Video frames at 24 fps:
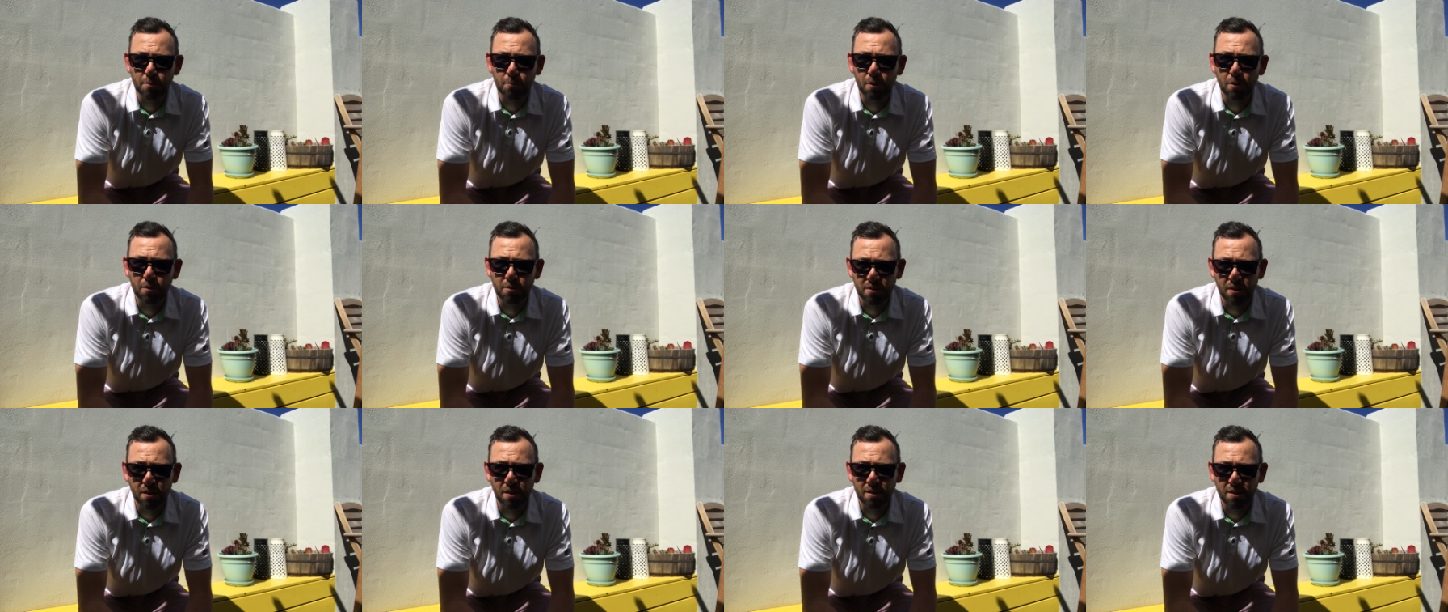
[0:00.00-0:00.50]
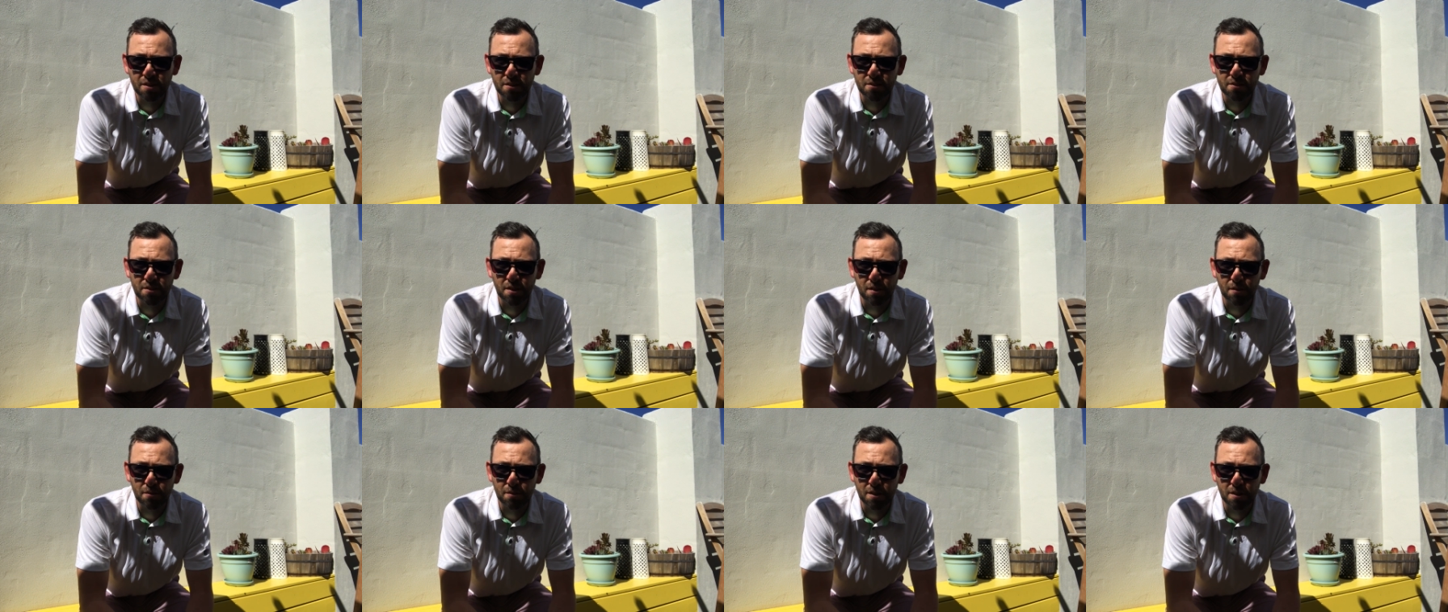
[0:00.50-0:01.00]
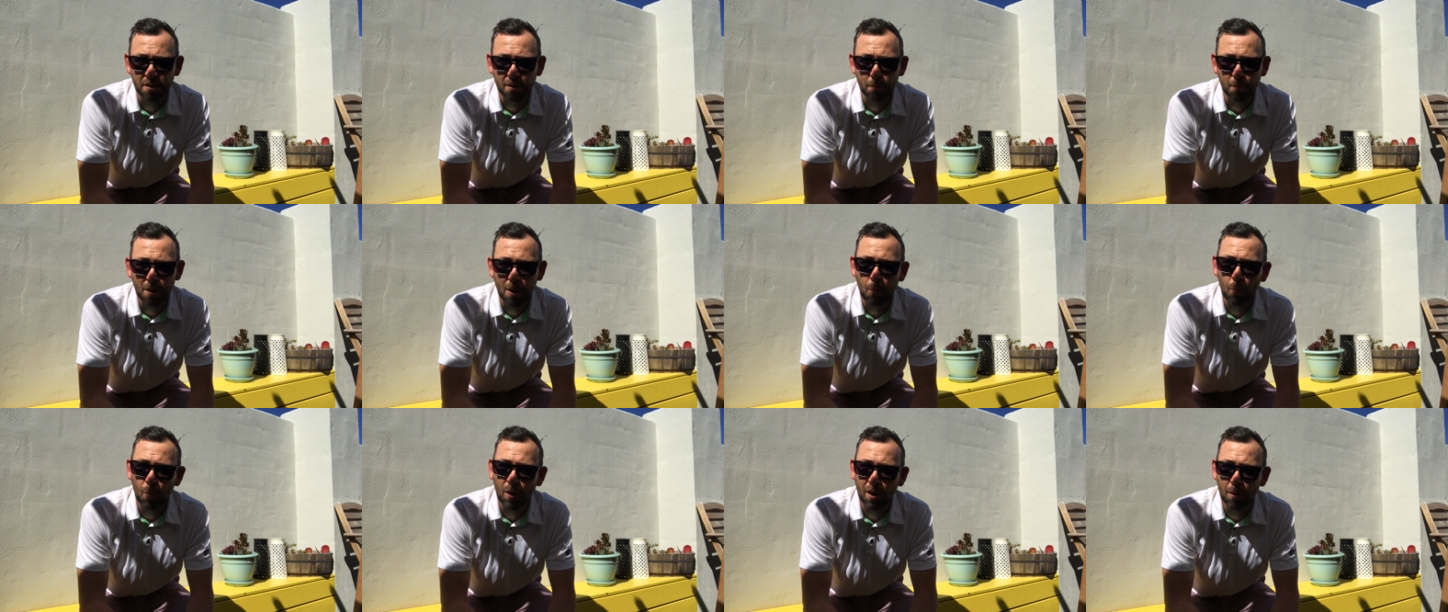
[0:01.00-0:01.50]
as well, is that I need to start thinking
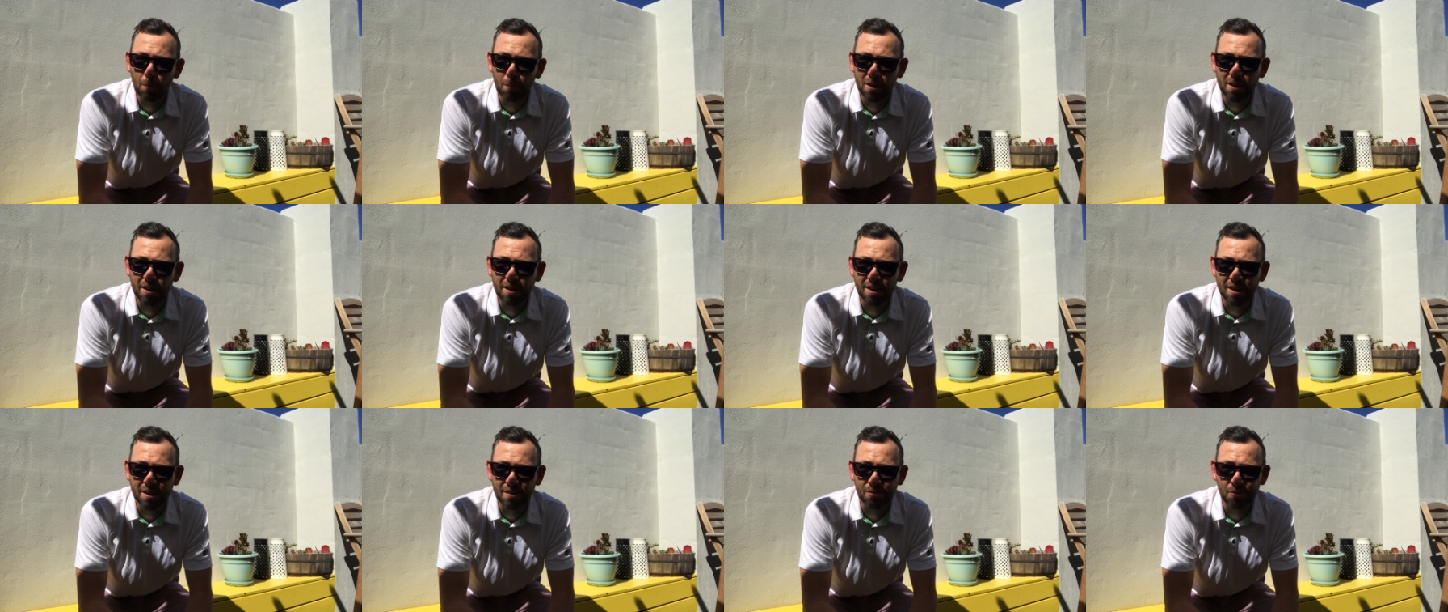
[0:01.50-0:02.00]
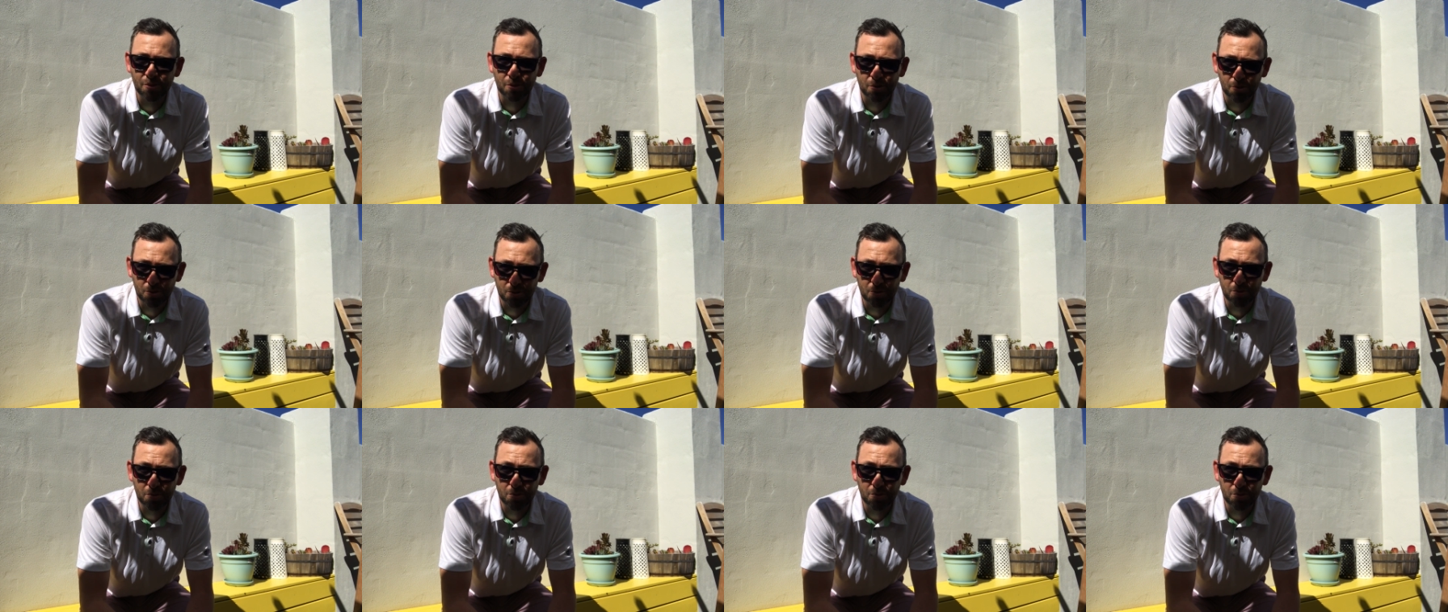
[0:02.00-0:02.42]
about where I'm hitting the